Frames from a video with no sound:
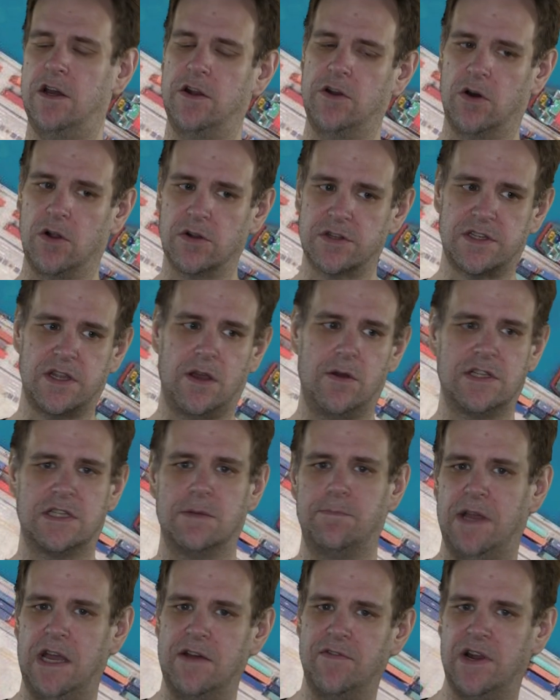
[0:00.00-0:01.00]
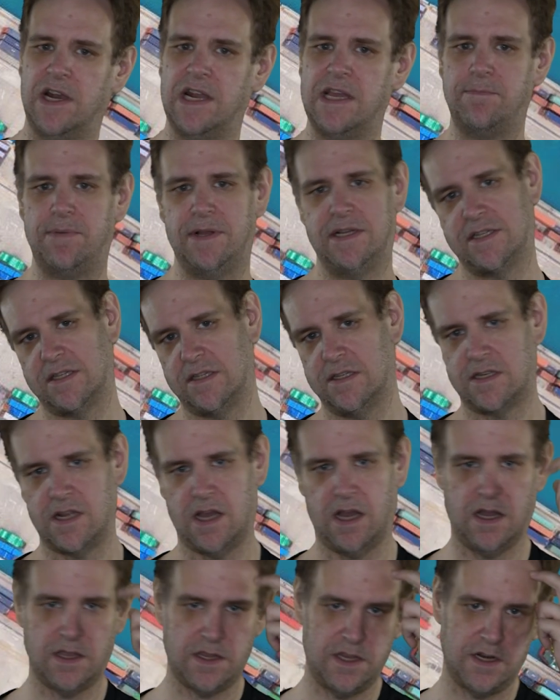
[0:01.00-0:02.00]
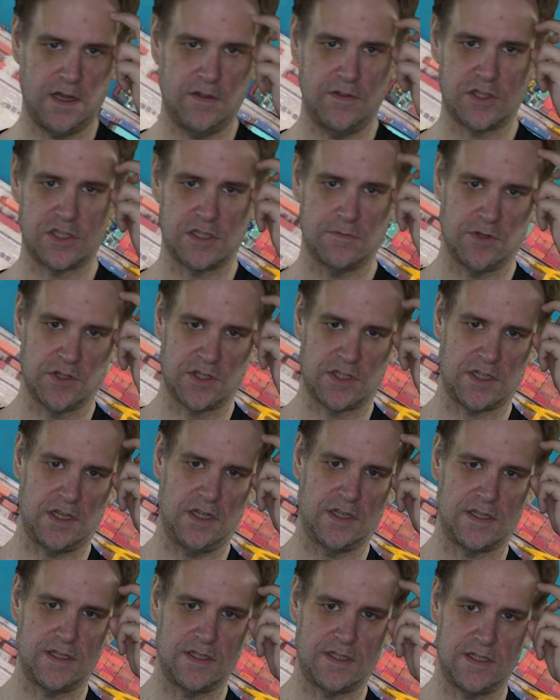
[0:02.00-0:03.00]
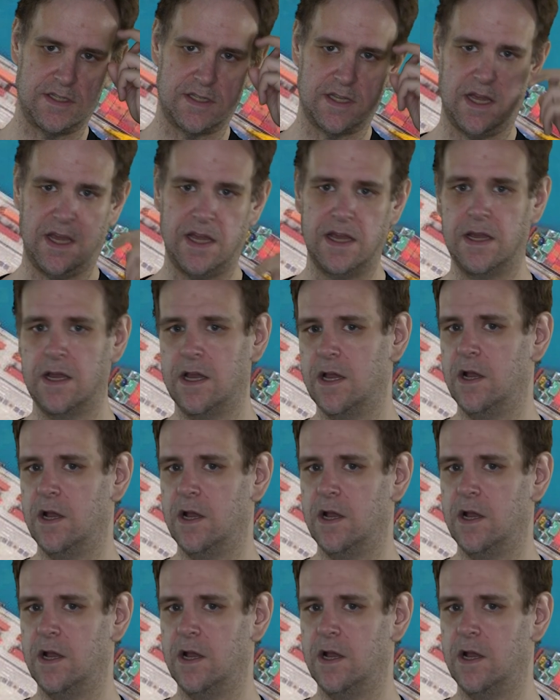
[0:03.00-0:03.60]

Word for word: And also, it's a bit of a leap into the dark. You know, there's some uncertainties there.